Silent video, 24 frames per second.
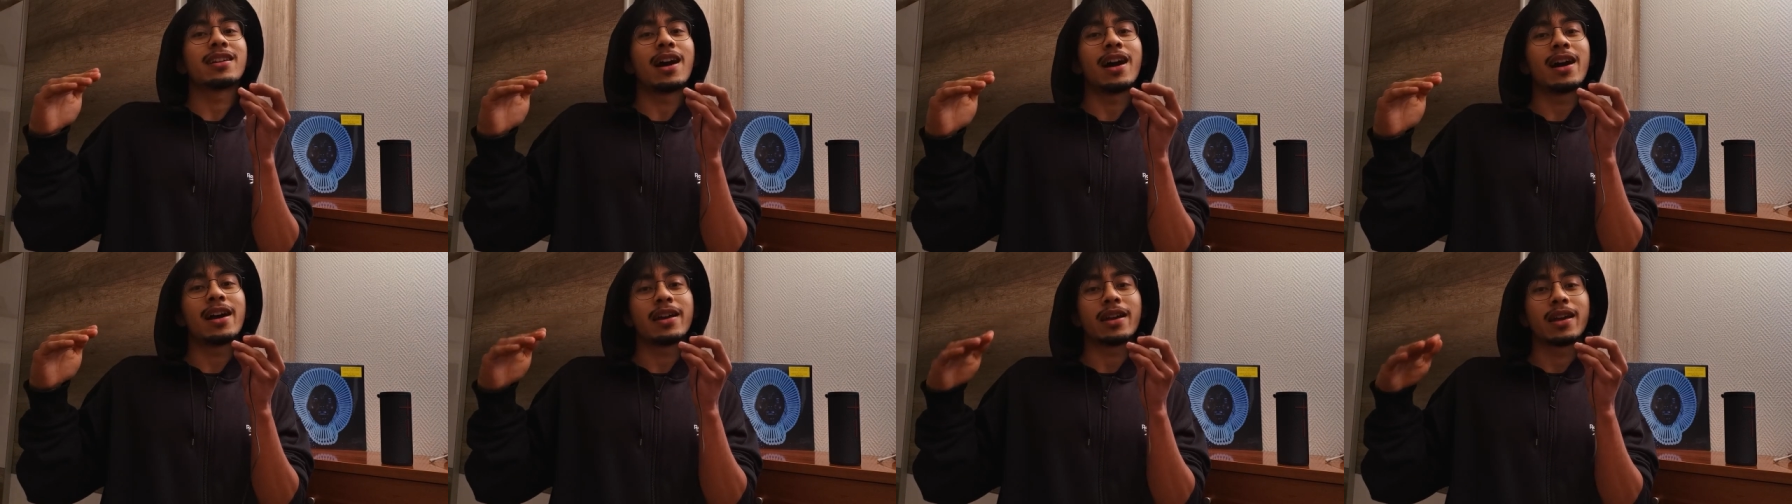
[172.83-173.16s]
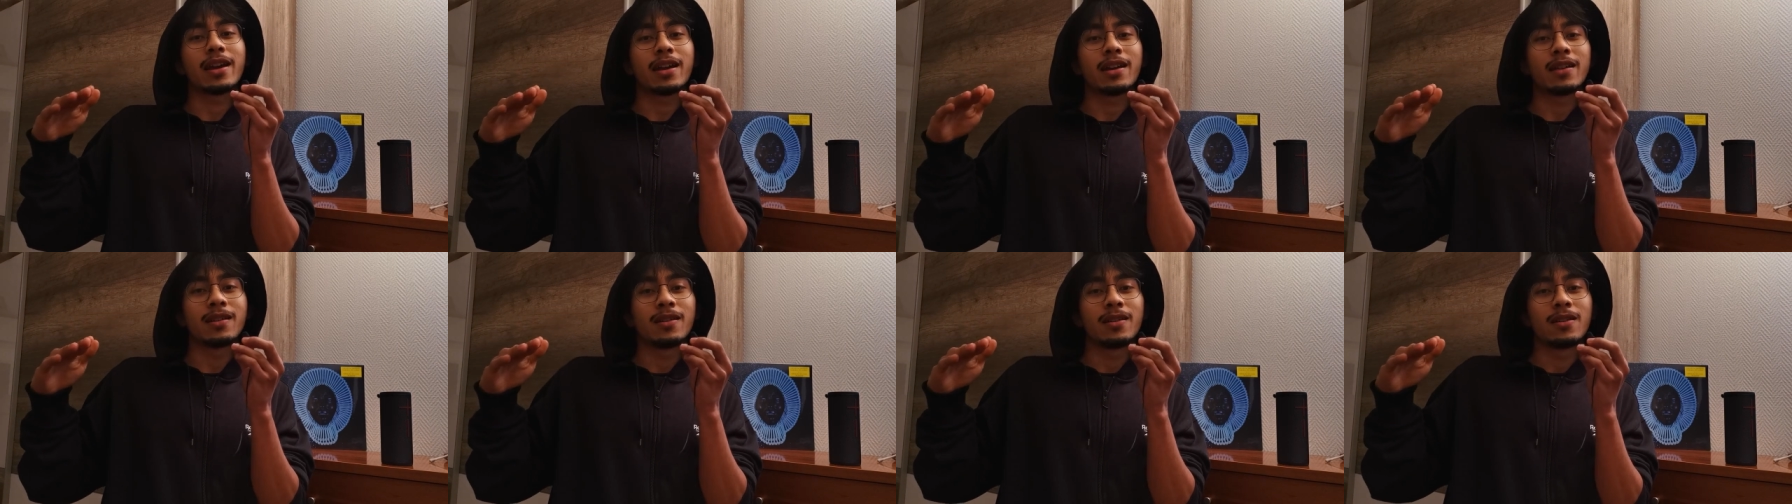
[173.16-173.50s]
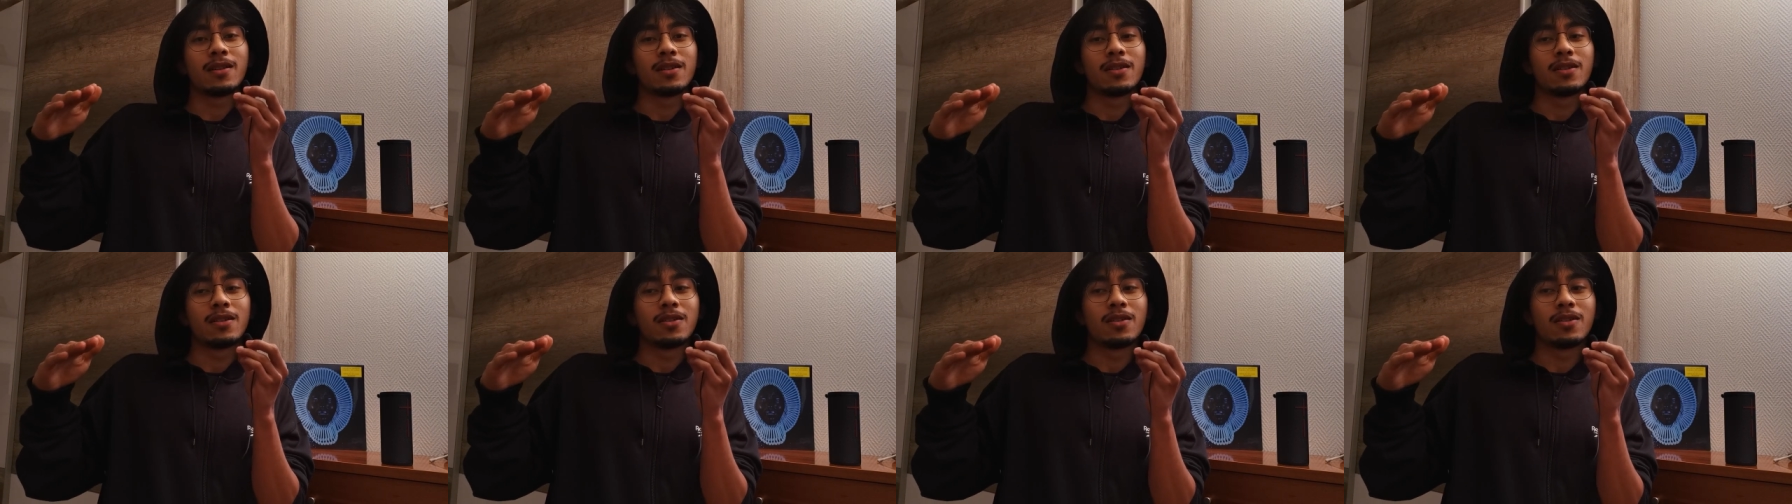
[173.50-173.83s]
hike
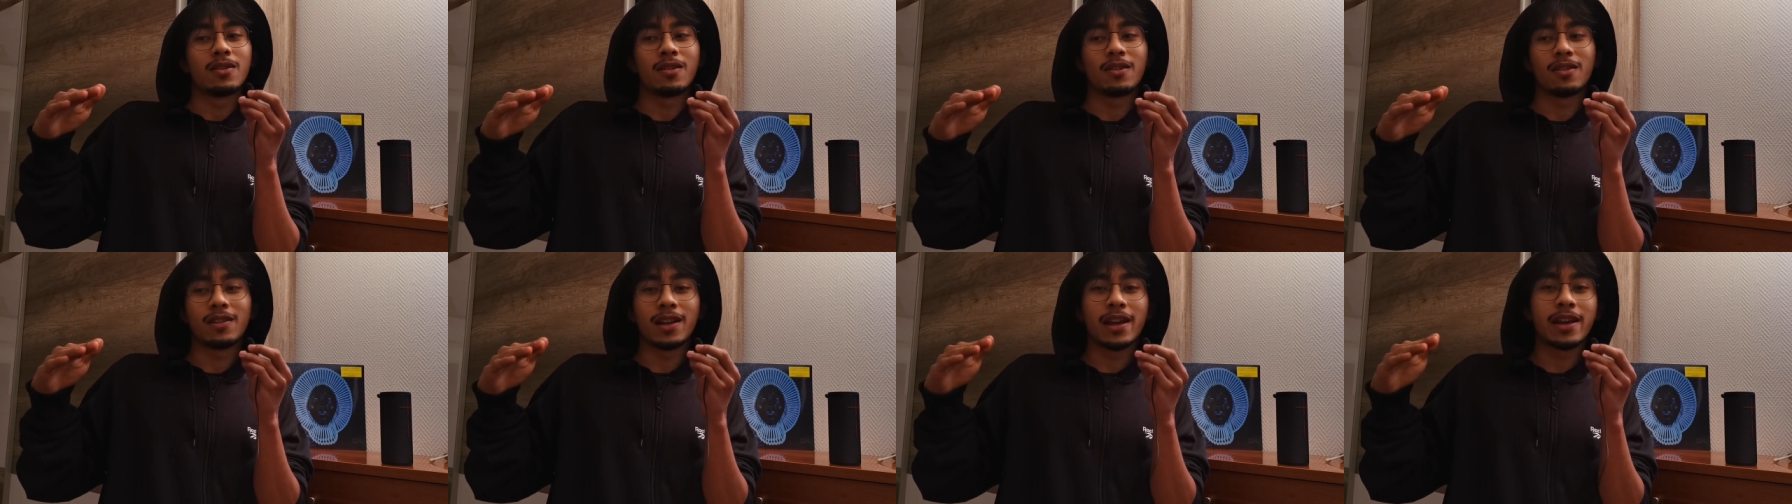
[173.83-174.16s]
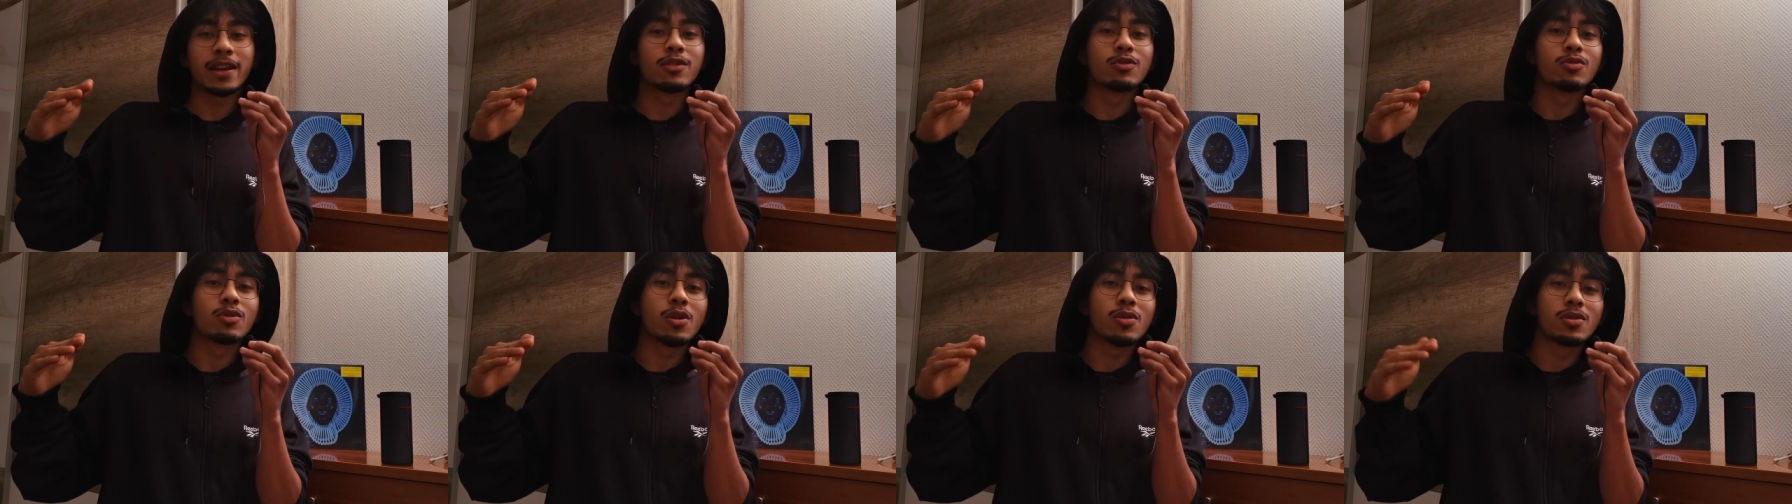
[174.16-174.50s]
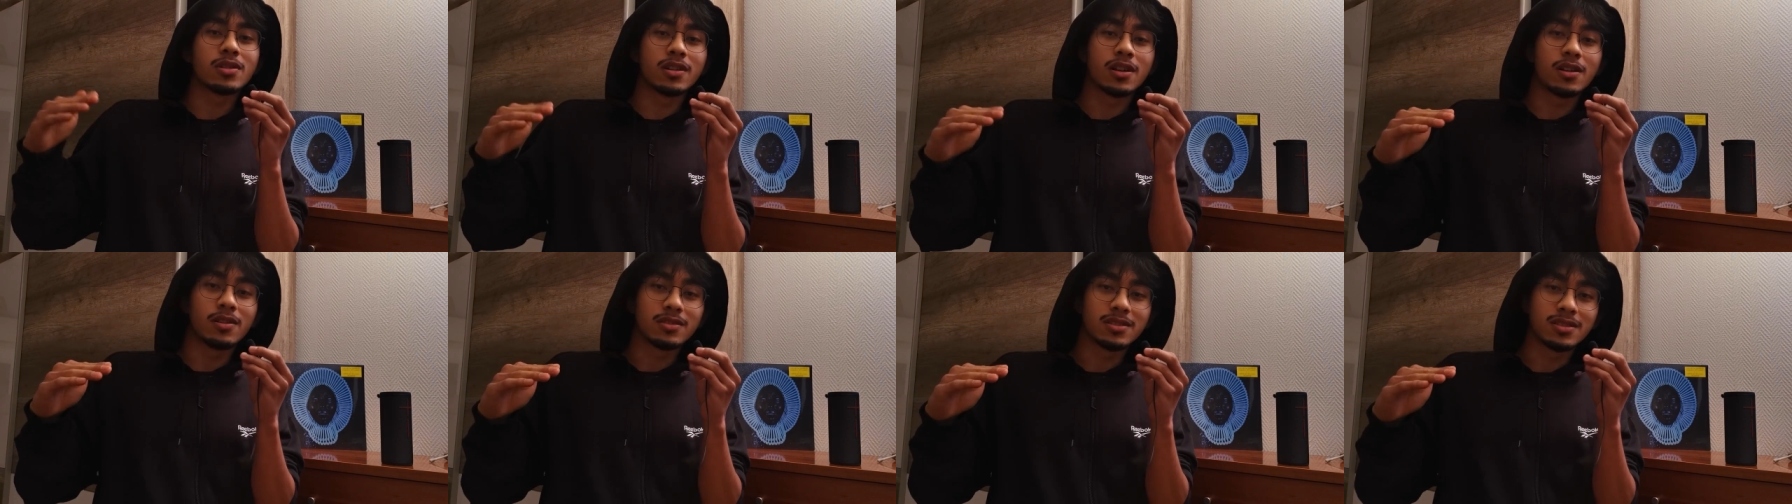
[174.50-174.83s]
or like a
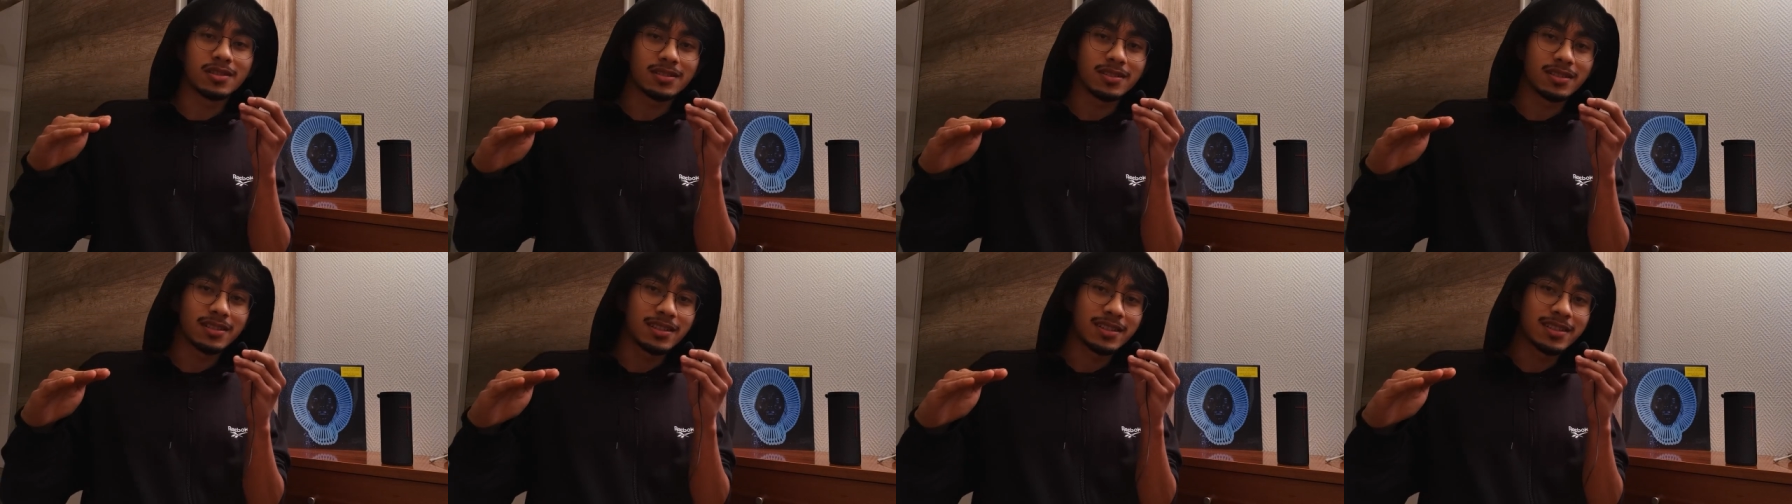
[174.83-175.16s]
roller coaster.